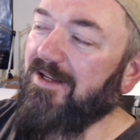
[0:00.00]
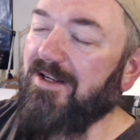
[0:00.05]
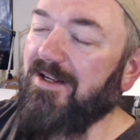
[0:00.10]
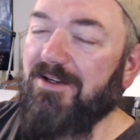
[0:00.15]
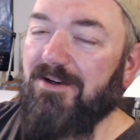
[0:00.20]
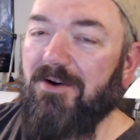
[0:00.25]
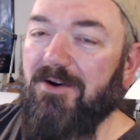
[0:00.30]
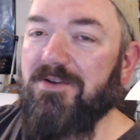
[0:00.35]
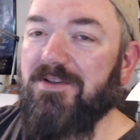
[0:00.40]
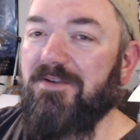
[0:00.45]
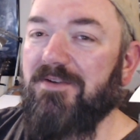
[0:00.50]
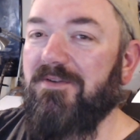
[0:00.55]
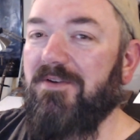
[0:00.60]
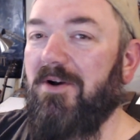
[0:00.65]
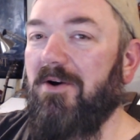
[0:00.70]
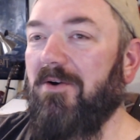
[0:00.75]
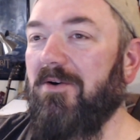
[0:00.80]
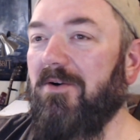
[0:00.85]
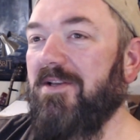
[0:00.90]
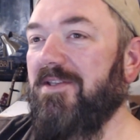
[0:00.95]
Curse of
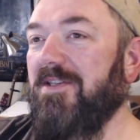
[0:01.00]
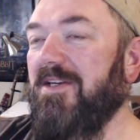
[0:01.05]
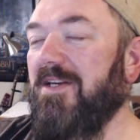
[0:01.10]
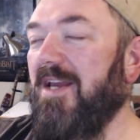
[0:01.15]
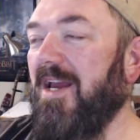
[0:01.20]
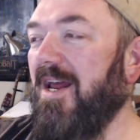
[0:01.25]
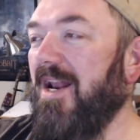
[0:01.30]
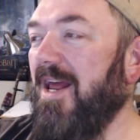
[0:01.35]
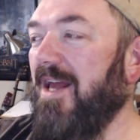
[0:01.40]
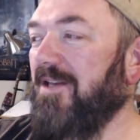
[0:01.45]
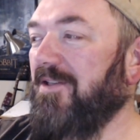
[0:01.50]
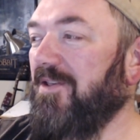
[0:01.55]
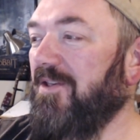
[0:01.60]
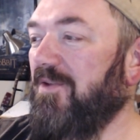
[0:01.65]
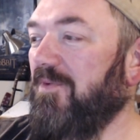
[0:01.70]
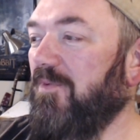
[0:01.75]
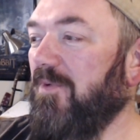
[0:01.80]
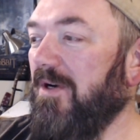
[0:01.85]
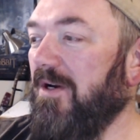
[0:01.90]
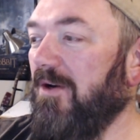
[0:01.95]
Darkness he kind of has
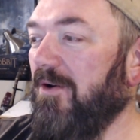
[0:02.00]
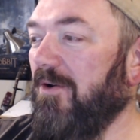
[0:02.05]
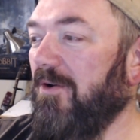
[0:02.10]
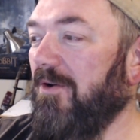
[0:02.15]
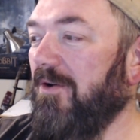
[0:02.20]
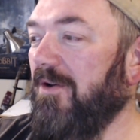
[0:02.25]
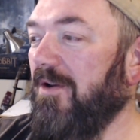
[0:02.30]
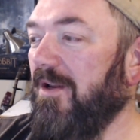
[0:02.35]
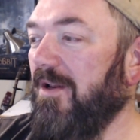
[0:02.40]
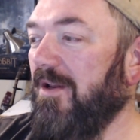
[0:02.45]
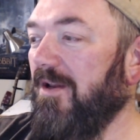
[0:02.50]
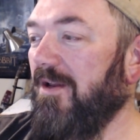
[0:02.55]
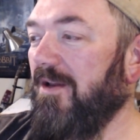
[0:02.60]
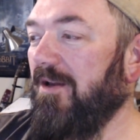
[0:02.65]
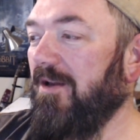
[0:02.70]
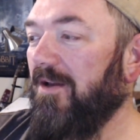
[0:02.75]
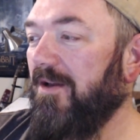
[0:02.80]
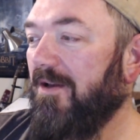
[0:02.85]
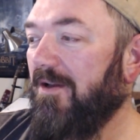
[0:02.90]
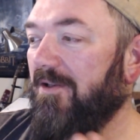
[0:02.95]
this weird
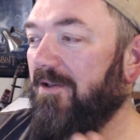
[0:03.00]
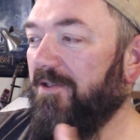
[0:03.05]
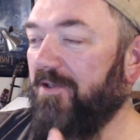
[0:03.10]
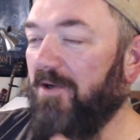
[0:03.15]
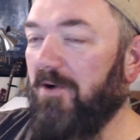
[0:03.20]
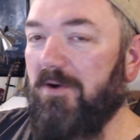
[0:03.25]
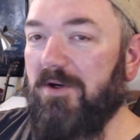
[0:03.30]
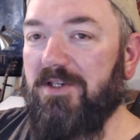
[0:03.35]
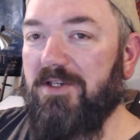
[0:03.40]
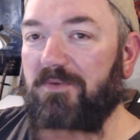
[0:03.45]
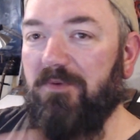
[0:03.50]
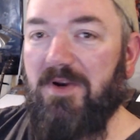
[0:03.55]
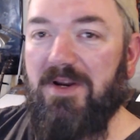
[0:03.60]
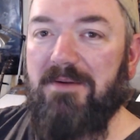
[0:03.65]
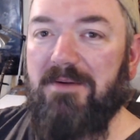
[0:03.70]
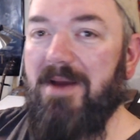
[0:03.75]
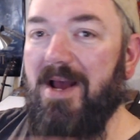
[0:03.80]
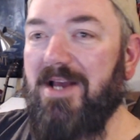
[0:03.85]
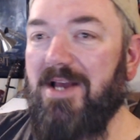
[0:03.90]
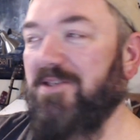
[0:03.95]
circus
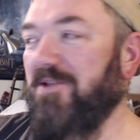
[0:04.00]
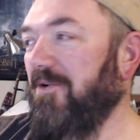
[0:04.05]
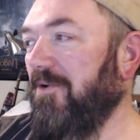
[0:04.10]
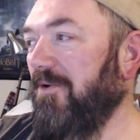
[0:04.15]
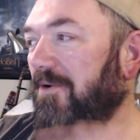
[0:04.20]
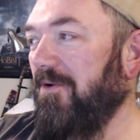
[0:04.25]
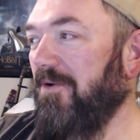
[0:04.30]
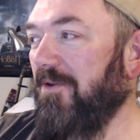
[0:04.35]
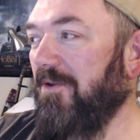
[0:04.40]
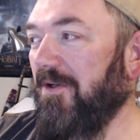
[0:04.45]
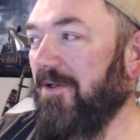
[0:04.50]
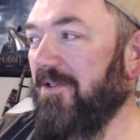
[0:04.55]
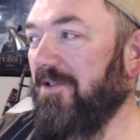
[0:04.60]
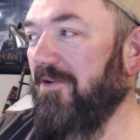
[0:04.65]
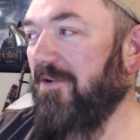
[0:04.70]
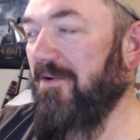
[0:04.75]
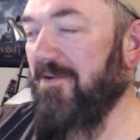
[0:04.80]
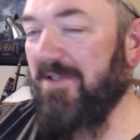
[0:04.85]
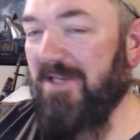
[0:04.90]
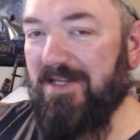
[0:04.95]
ringmaster look
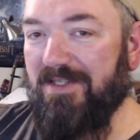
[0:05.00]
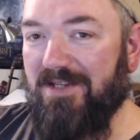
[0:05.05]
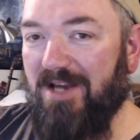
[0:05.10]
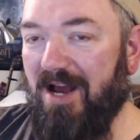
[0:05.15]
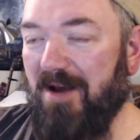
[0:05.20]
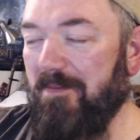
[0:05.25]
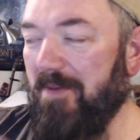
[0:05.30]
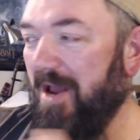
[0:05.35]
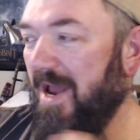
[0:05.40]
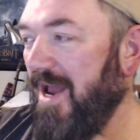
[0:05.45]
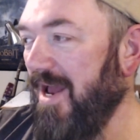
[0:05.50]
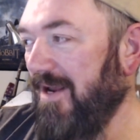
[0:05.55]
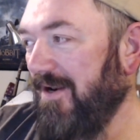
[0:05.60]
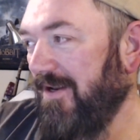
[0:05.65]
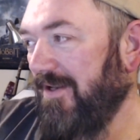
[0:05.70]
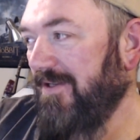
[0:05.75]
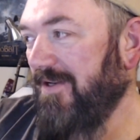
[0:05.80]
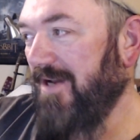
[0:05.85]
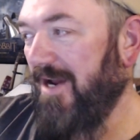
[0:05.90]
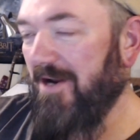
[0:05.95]
to him. He's got a top hat and
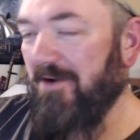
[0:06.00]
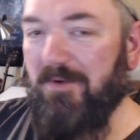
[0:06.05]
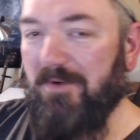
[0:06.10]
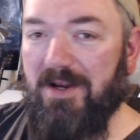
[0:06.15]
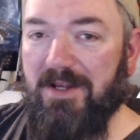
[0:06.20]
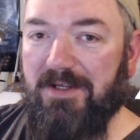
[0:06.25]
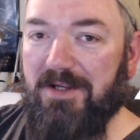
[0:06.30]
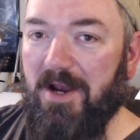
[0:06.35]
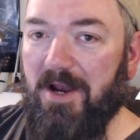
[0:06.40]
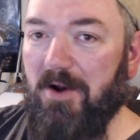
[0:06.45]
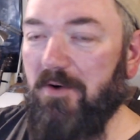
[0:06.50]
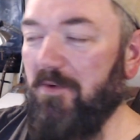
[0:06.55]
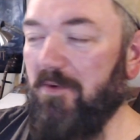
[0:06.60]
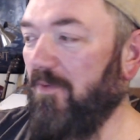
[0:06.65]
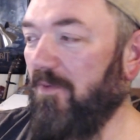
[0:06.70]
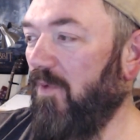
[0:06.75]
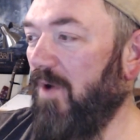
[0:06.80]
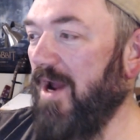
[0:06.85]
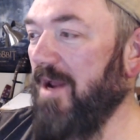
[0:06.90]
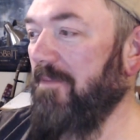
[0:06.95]
a tight red coat
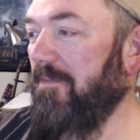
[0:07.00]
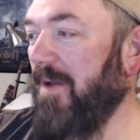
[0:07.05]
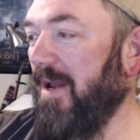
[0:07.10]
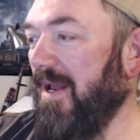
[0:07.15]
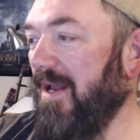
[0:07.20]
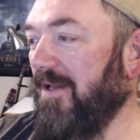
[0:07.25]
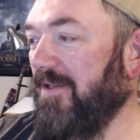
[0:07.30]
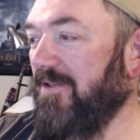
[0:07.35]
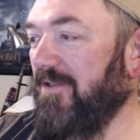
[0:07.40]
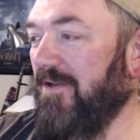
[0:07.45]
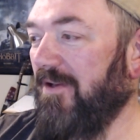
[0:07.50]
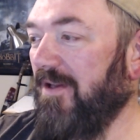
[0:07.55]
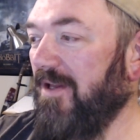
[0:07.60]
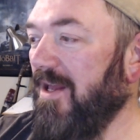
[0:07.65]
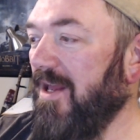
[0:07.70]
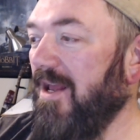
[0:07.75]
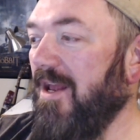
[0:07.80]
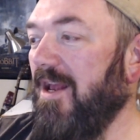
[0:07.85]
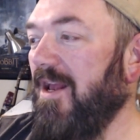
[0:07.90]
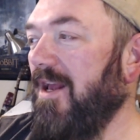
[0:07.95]
and white pants on it.
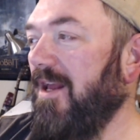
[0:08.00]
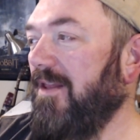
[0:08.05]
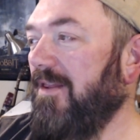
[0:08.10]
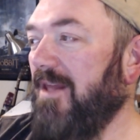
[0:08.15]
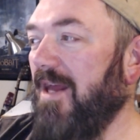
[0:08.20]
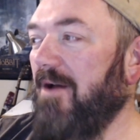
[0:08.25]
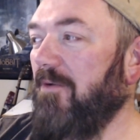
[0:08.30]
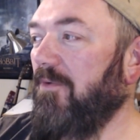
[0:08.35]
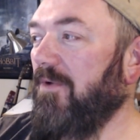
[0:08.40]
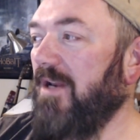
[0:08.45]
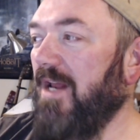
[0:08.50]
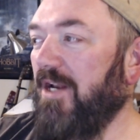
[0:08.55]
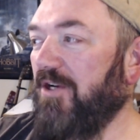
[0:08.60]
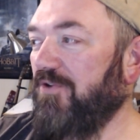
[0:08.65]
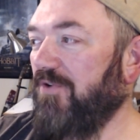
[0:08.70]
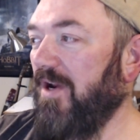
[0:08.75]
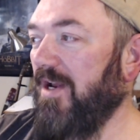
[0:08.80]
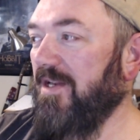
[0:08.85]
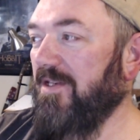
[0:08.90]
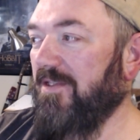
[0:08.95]
That would not
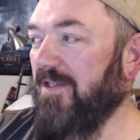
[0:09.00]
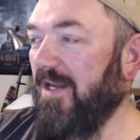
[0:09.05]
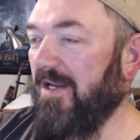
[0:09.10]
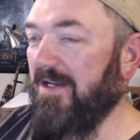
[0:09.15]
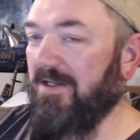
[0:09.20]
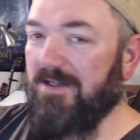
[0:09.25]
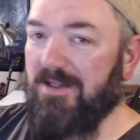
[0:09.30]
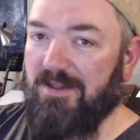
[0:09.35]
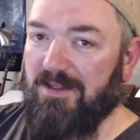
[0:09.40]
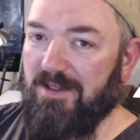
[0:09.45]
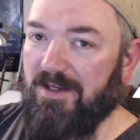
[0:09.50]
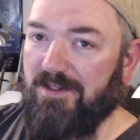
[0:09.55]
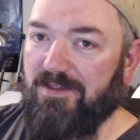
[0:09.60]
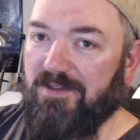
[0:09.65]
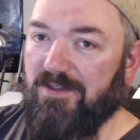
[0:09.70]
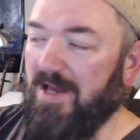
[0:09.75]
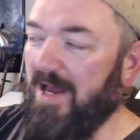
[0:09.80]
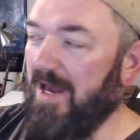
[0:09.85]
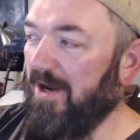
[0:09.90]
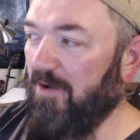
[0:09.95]
translate to
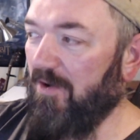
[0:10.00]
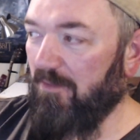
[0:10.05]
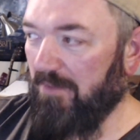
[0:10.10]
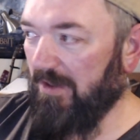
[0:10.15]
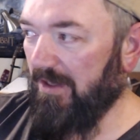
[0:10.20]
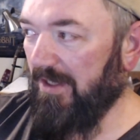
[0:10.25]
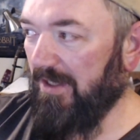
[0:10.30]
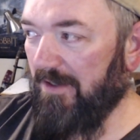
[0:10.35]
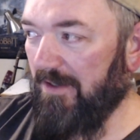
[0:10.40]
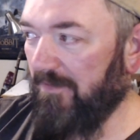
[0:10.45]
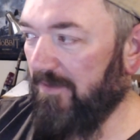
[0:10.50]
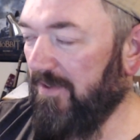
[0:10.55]
this, I don't believe.